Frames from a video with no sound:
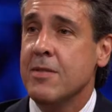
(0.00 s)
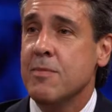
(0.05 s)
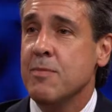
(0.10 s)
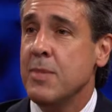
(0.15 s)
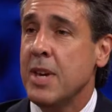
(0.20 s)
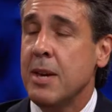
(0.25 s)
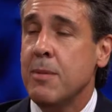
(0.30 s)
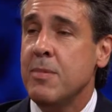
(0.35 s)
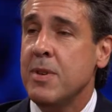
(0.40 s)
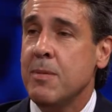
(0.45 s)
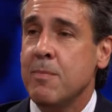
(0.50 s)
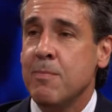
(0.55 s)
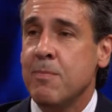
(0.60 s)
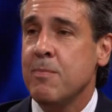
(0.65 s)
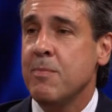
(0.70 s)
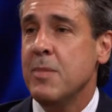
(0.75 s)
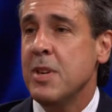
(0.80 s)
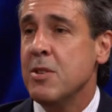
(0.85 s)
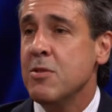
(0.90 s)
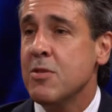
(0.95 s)
maybe
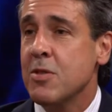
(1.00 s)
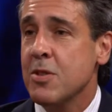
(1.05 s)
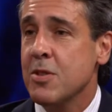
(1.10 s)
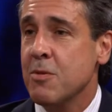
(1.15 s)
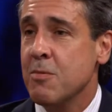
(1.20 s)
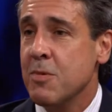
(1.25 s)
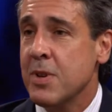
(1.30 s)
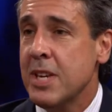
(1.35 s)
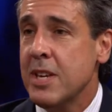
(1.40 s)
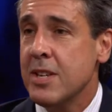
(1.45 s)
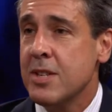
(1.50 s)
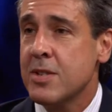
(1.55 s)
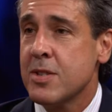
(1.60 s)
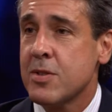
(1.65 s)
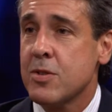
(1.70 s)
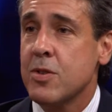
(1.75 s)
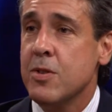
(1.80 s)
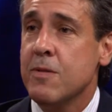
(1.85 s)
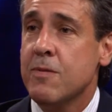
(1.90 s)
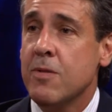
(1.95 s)
into the weeds
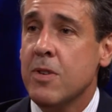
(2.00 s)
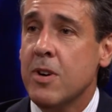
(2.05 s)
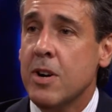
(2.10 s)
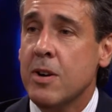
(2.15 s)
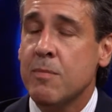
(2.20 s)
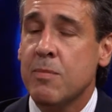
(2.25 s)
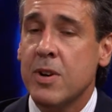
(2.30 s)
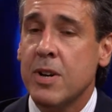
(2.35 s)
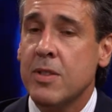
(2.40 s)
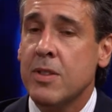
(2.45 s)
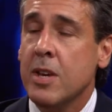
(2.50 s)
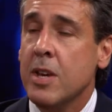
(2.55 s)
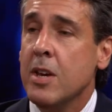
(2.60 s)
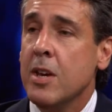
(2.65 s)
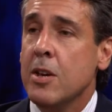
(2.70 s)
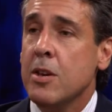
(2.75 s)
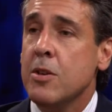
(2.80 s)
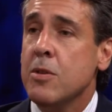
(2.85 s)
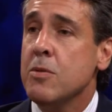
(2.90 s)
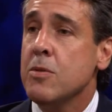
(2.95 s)
too far, but
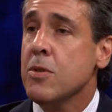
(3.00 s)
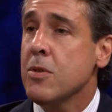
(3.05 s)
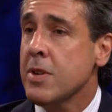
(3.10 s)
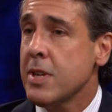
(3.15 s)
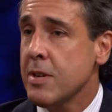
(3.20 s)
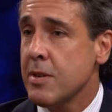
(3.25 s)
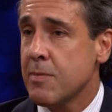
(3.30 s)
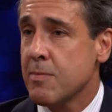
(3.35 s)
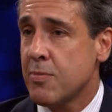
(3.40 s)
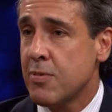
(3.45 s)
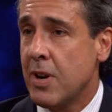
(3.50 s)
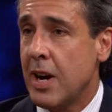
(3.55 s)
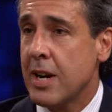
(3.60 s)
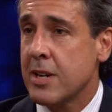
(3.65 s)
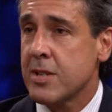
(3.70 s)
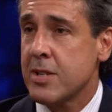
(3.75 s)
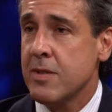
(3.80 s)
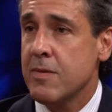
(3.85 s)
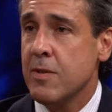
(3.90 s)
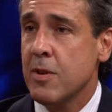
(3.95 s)
you look at
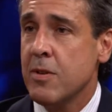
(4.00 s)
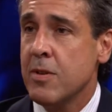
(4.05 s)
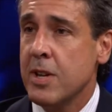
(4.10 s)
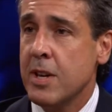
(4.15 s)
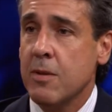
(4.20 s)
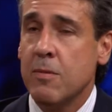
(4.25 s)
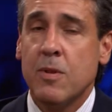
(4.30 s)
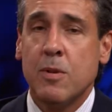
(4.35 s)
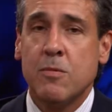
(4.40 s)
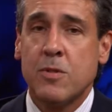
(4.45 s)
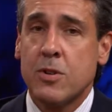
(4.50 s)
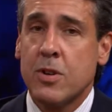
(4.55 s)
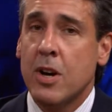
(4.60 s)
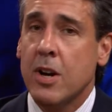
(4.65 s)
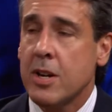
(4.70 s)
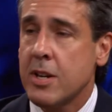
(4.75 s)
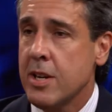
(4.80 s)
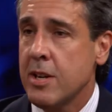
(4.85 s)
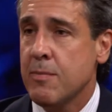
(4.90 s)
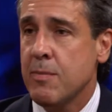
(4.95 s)
proxy voting, and what we're
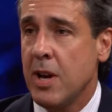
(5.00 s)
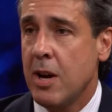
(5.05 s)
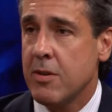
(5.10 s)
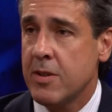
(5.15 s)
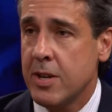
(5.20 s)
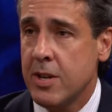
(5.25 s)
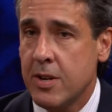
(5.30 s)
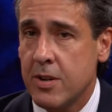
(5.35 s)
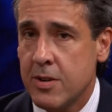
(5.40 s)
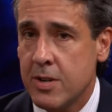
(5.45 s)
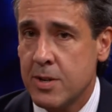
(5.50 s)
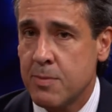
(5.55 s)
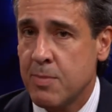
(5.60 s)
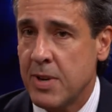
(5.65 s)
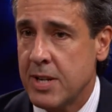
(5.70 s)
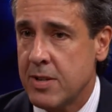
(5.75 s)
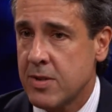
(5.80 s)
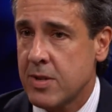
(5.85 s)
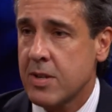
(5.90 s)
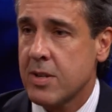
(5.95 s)
talking about here is
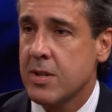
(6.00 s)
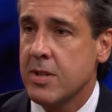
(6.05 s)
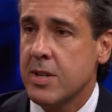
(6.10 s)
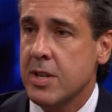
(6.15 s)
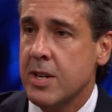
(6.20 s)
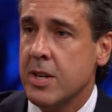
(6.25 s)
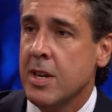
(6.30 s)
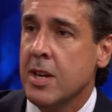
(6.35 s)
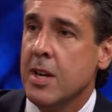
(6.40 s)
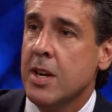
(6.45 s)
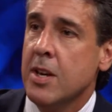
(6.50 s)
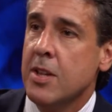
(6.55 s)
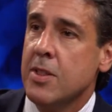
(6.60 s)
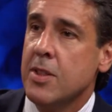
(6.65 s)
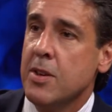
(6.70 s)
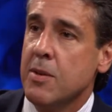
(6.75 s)
basically the